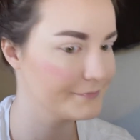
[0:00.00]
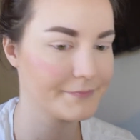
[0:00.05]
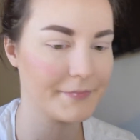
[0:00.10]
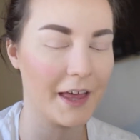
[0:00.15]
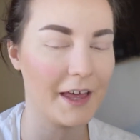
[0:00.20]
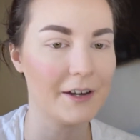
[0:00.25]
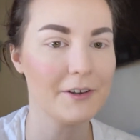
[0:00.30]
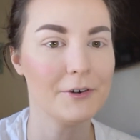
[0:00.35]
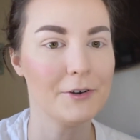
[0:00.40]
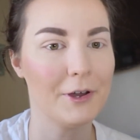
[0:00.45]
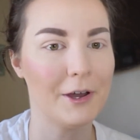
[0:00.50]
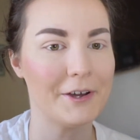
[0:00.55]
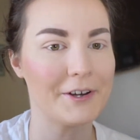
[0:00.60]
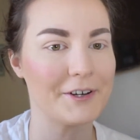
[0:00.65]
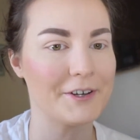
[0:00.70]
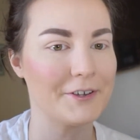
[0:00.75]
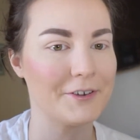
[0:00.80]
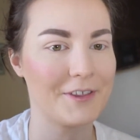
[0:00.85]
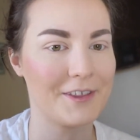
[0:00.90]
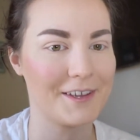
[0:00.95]
I don't know how to
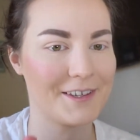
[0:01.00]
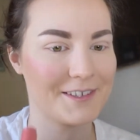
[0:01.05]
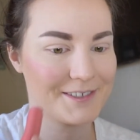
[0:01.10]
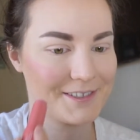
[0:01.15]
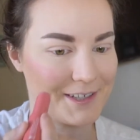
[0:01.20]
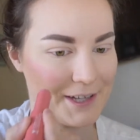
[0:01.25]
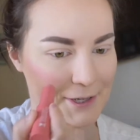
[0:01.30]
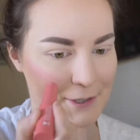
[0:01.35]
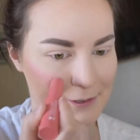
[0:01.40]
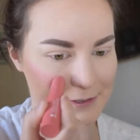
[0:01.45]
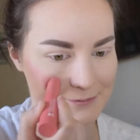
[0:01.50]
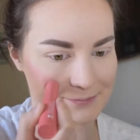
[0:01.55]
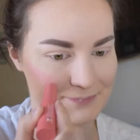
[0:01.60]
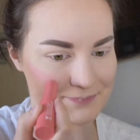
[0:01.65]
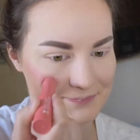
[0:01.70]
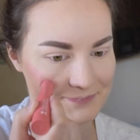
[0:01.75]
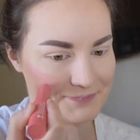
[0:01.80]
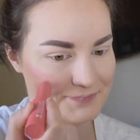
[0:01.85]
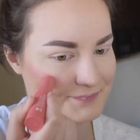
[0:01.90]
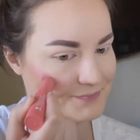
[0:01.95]
do these, so
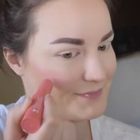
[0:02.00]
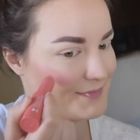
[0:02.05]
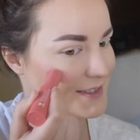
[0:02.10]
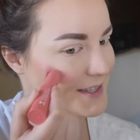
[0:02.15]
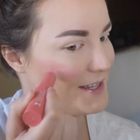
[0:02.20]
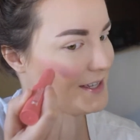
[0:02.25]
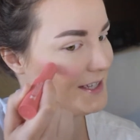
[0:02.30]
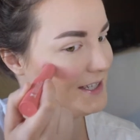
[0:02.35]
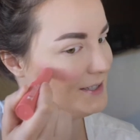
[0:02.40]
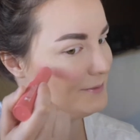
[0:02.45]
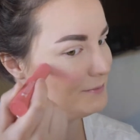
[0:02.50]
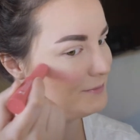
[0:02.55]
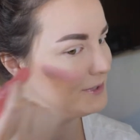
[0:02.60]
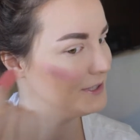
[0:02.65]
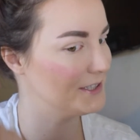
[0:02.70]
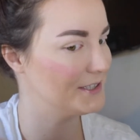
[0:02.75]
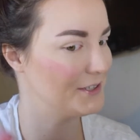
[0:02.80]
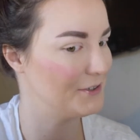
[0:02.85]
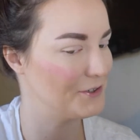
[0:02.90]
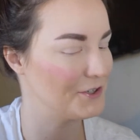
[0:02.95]

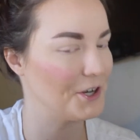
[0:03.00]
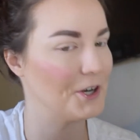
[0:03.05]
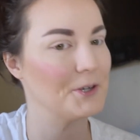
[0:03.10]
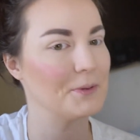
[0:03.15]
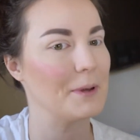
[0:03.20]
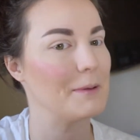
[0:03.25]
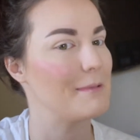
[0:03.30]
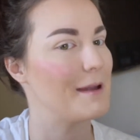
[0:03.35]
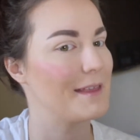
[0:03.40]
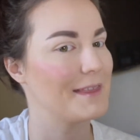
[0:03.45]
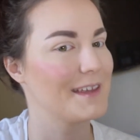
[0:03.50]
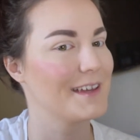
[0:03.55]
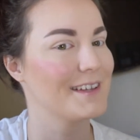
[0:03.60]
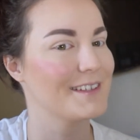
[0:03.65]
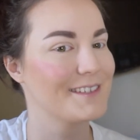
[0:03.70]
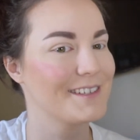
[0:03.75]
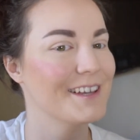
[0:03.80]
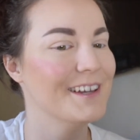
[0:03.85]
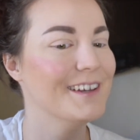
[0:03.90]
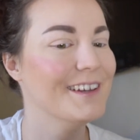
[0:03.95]
please don't judge my
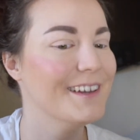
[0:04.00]
methods.